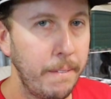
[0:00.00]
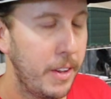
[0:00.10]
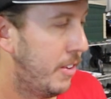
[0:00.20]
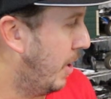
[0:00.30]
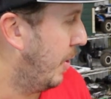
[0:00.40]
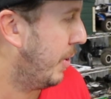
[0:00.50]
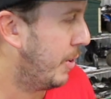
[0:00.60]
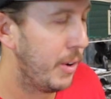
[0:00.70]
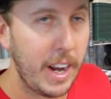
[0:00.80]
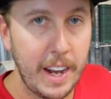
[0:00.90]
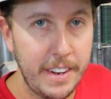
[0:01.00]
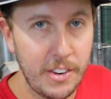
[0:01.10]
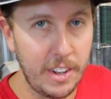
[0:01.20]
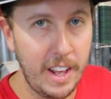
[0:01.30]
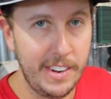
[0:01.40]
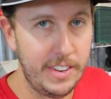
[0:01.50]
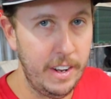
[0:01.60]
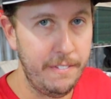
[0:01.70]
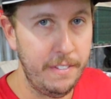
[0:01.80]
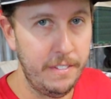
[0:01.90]
So there's a lot of
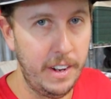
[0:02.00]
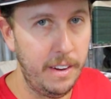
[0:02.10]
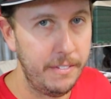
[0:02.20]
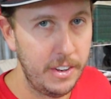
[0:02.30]
stuff involved.